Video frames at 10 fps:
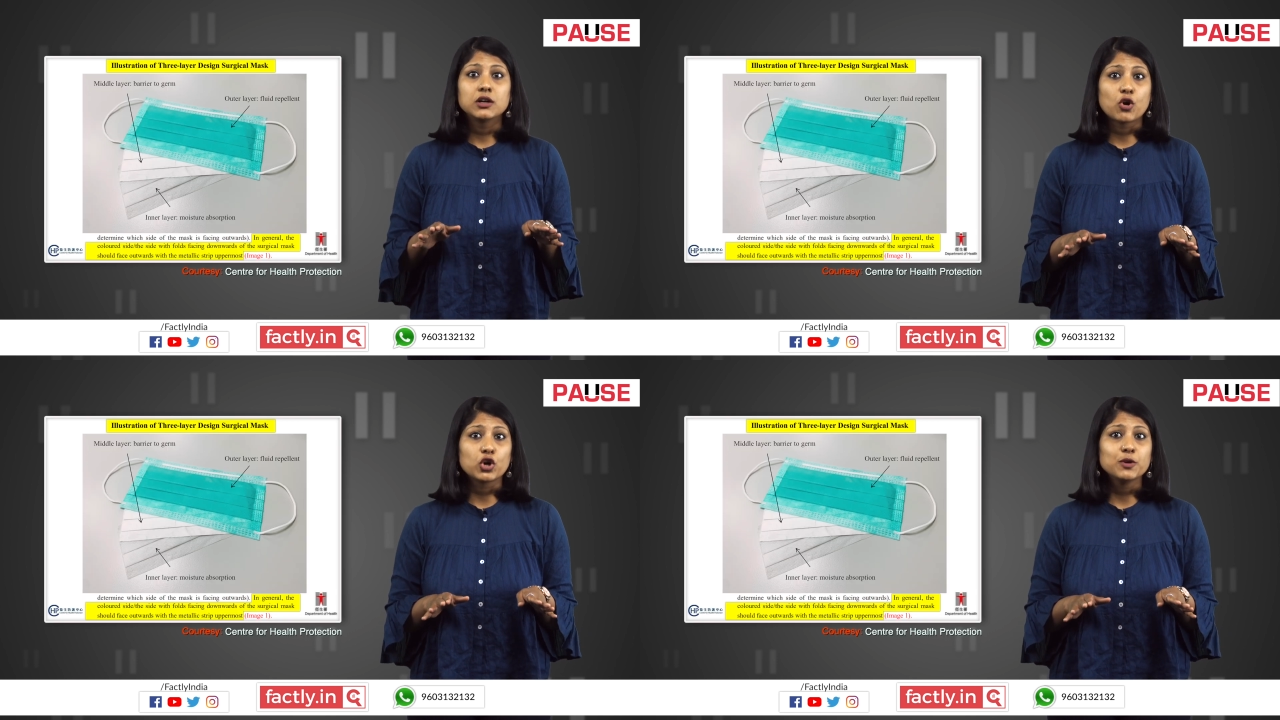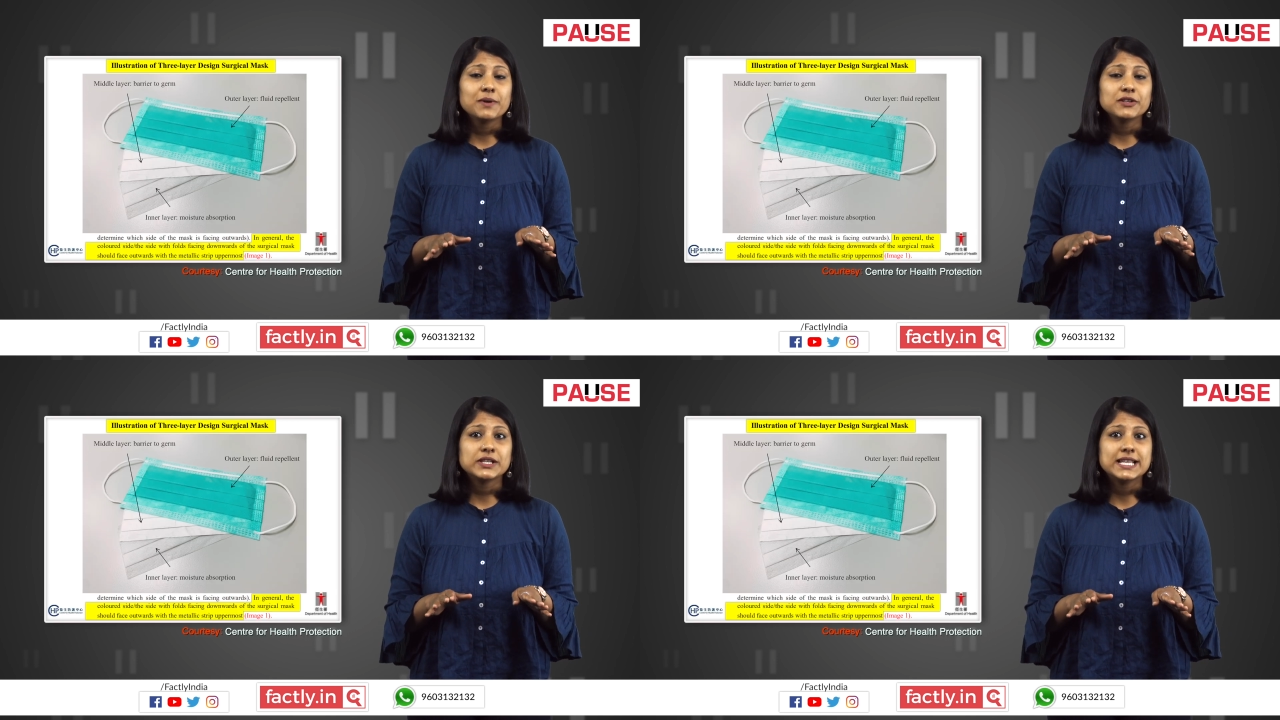A
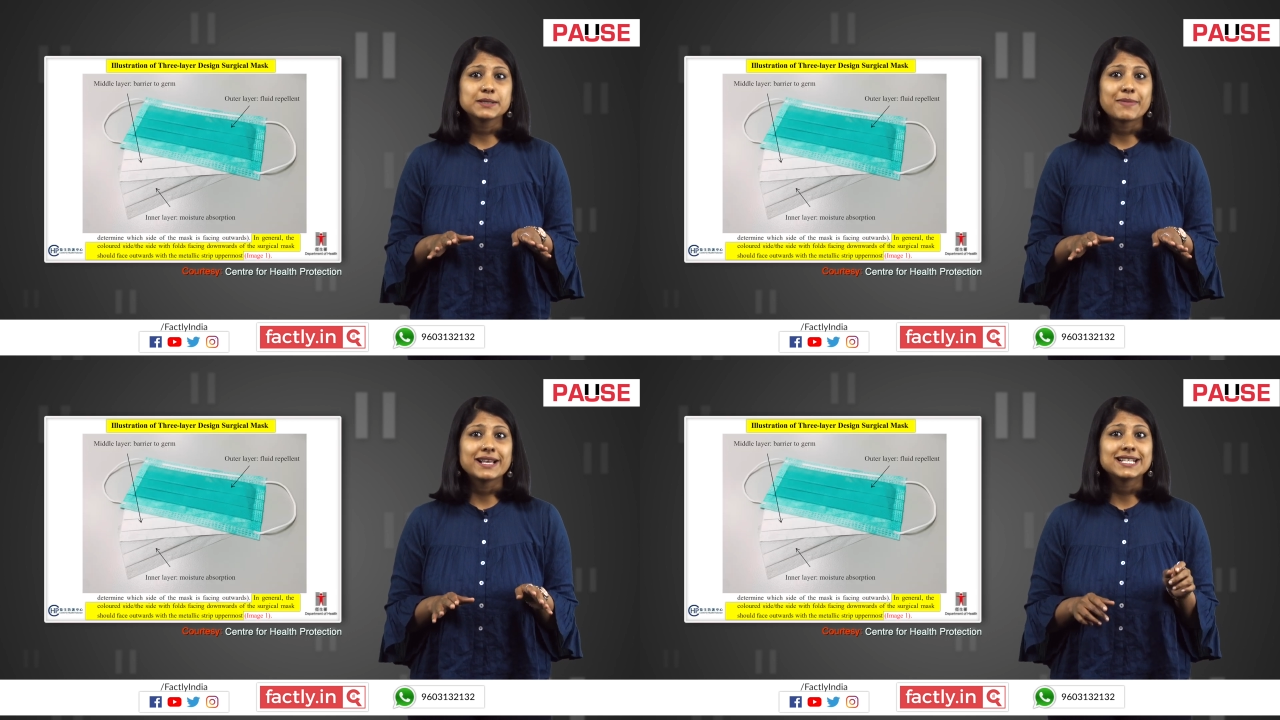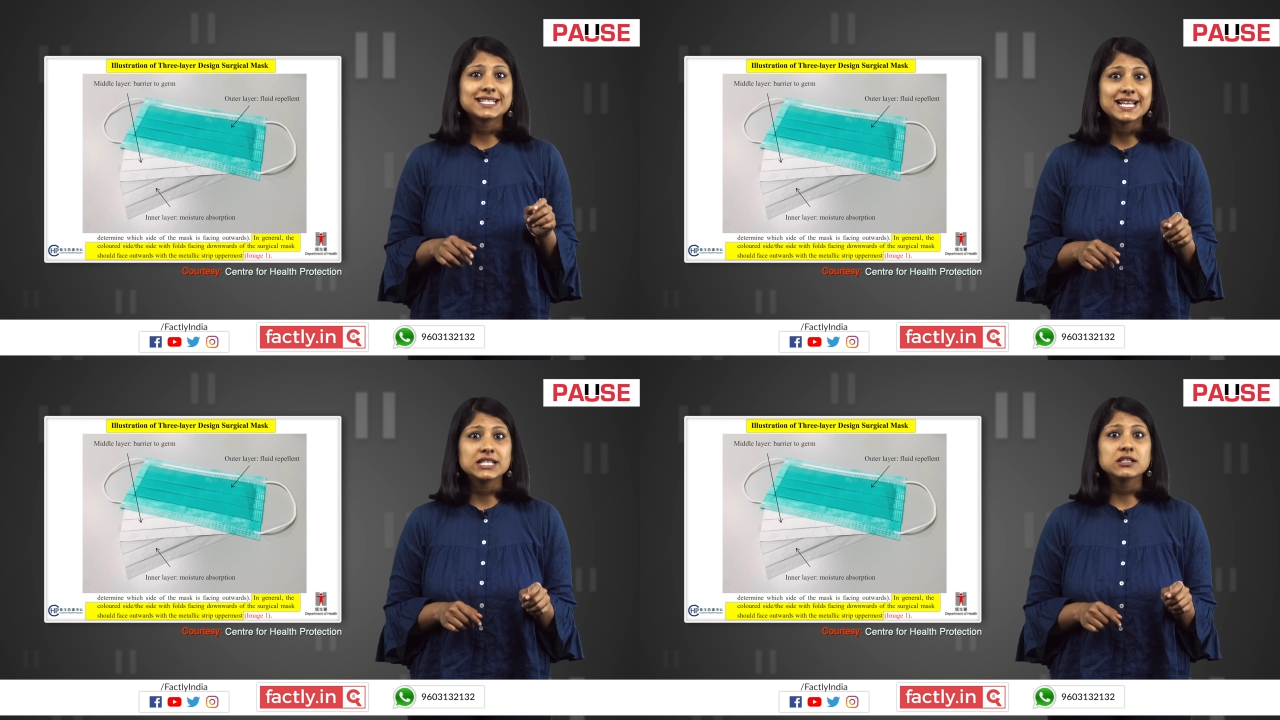document released by the
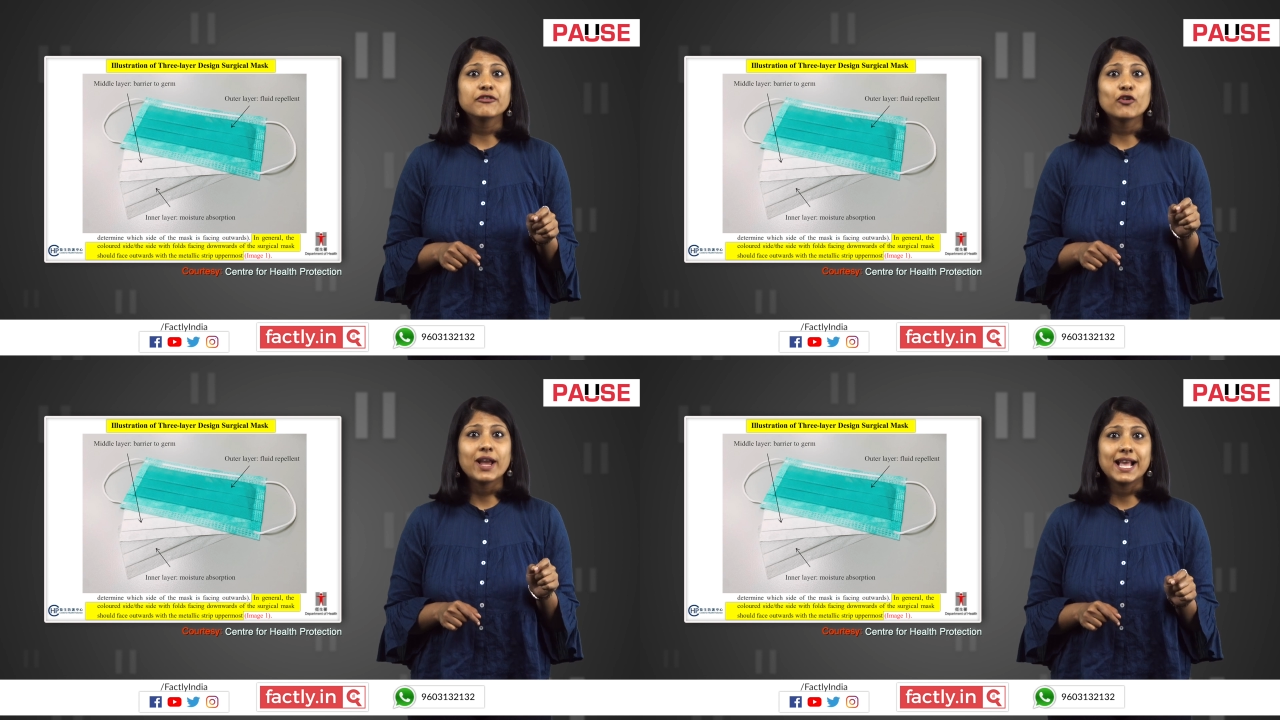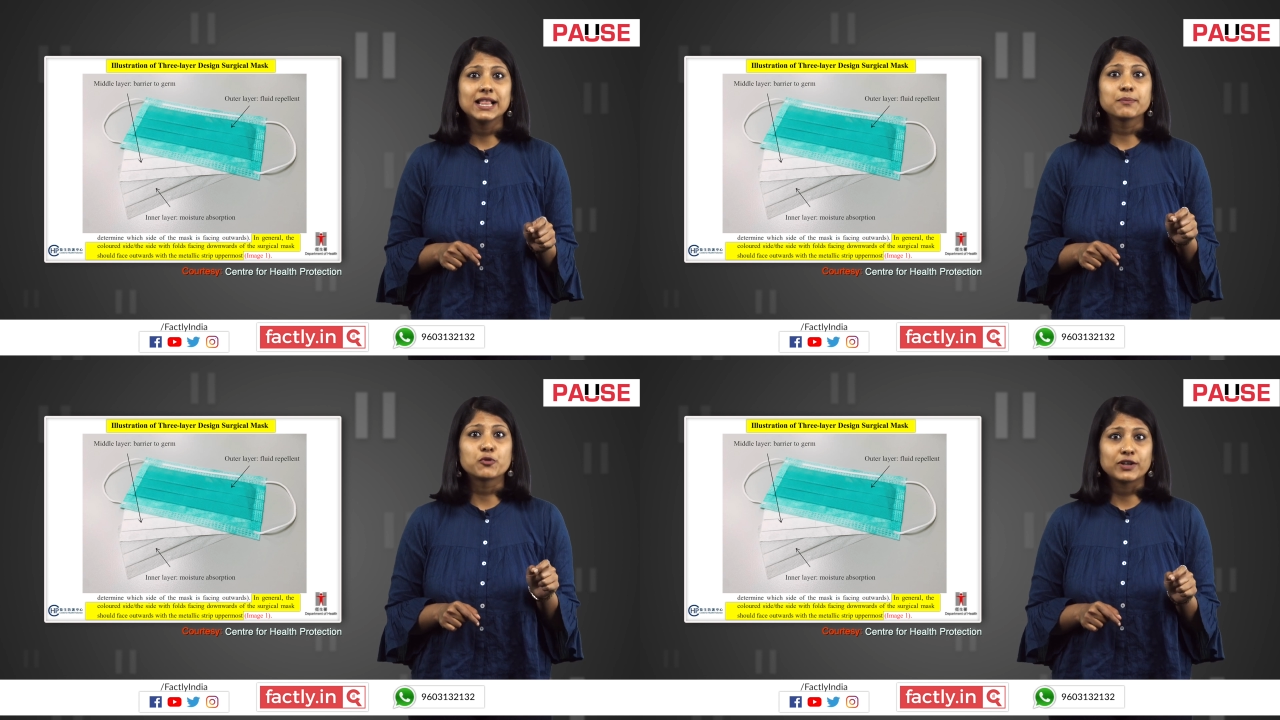Center for
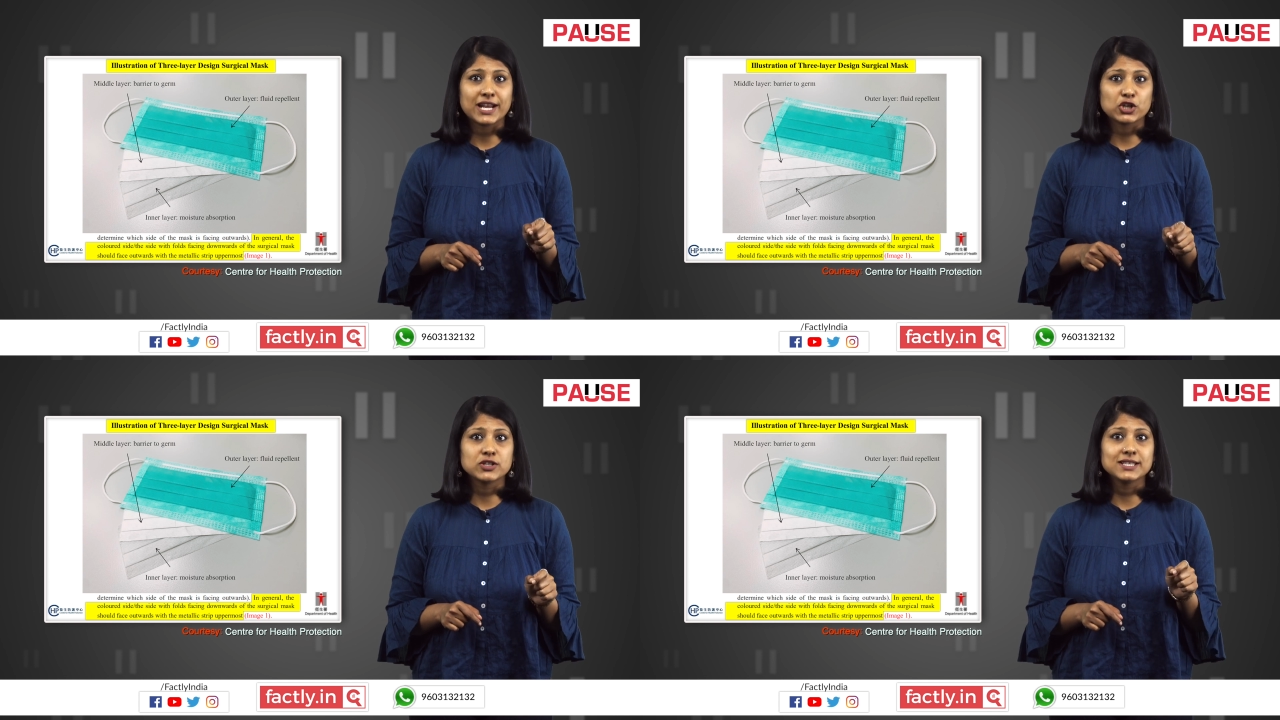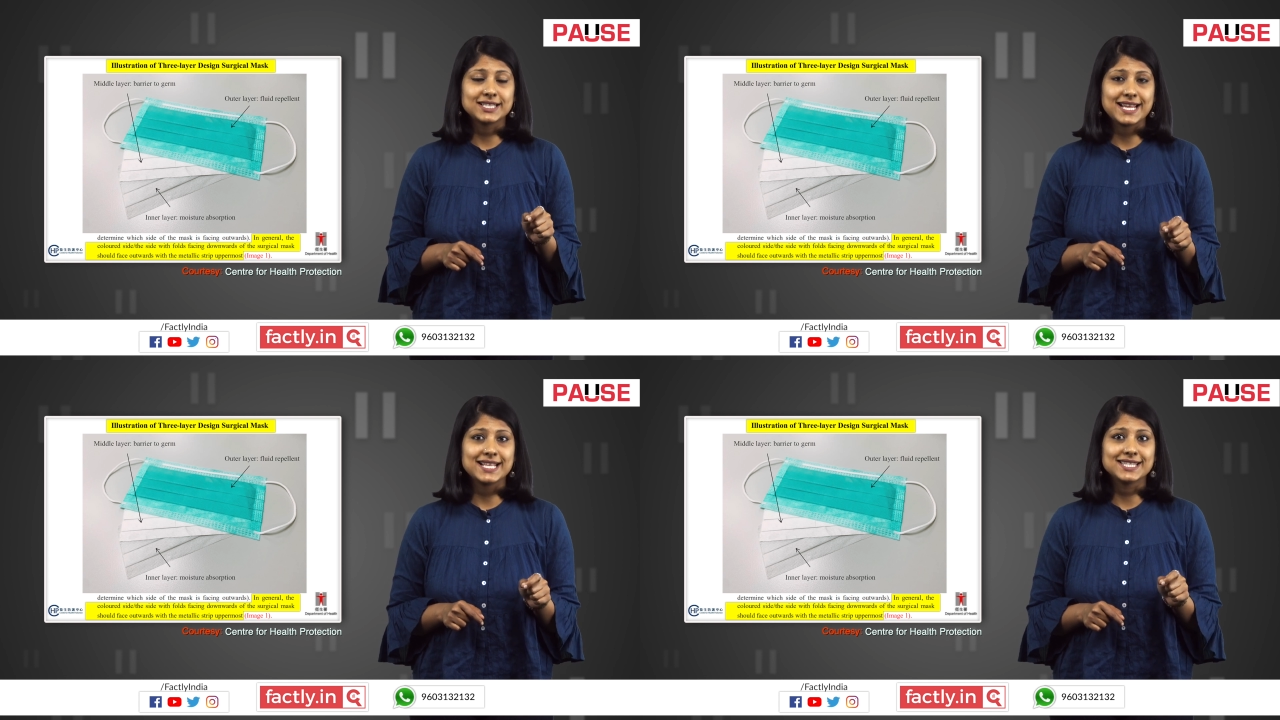Health Protection
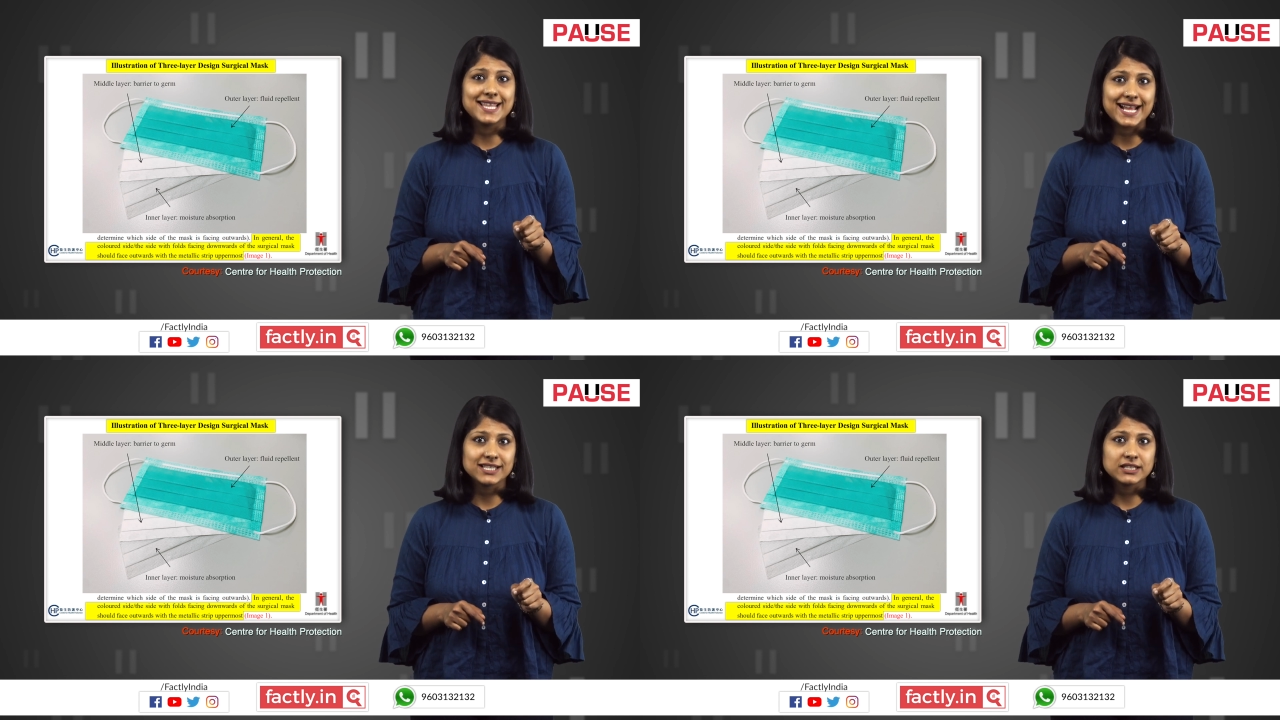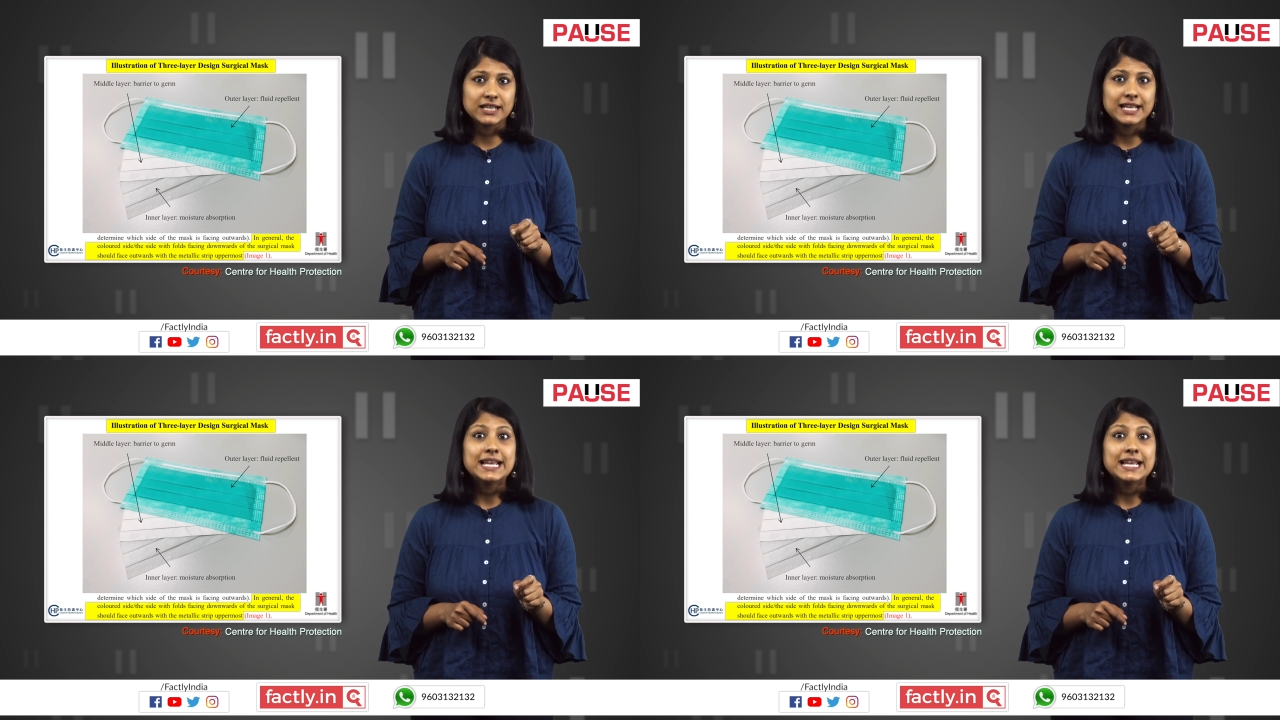states that,